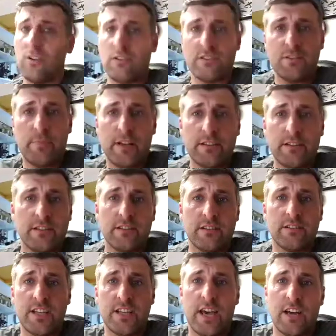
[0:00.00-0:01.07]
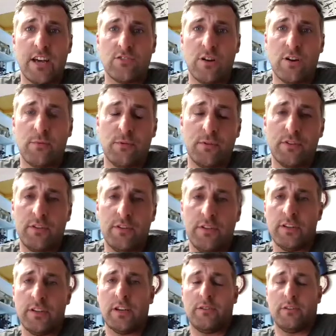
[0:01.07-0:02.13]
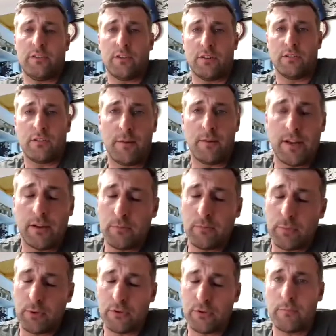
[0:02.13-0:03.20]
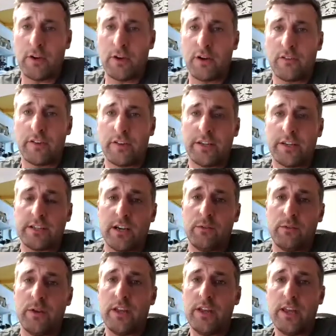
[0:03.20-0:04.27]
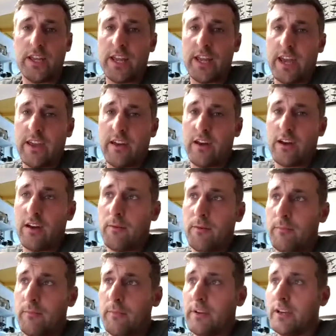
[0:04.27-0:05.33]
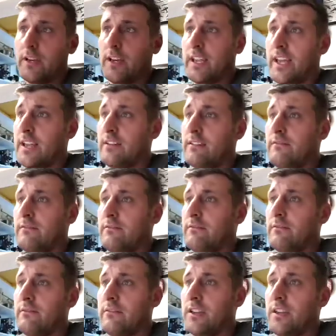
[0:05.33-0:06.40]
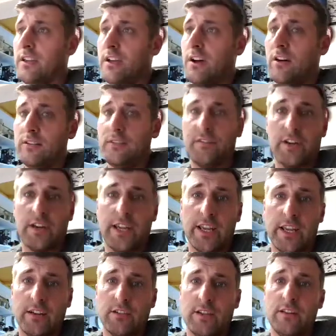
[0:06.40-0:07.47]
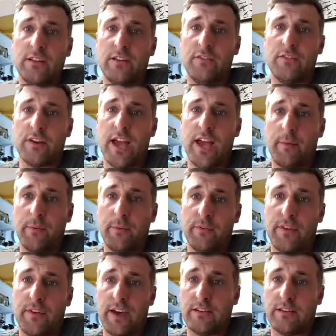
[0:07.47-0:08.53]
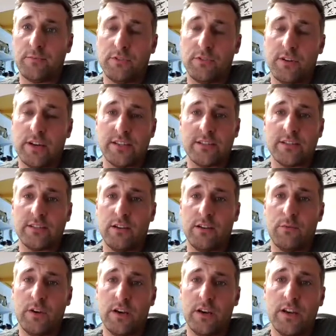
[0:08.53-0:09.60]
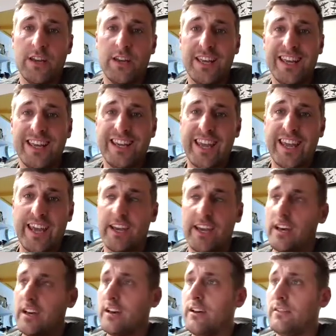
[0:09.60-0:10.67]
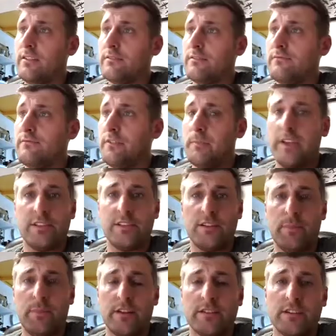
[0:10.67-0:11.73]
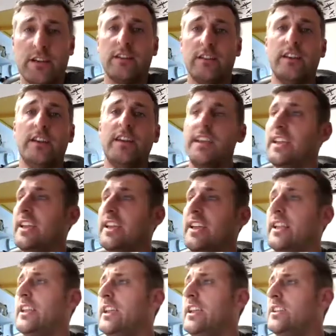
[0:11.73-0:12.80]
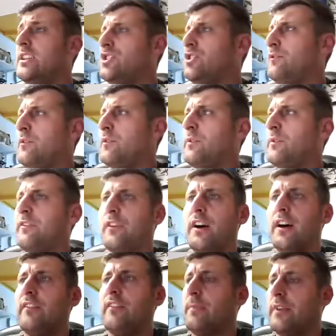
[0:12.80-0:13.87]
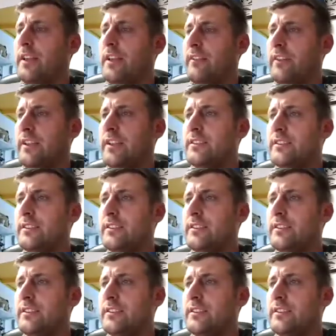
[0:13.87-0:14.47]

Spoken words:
as Sir Basker can stay out of trouble, and you've got the right man on board in Murphy. So yeah, again, the yard are very keen on it. They're very happy with how it's progressed. So for me, Sir Basker in the 245, I believe it is.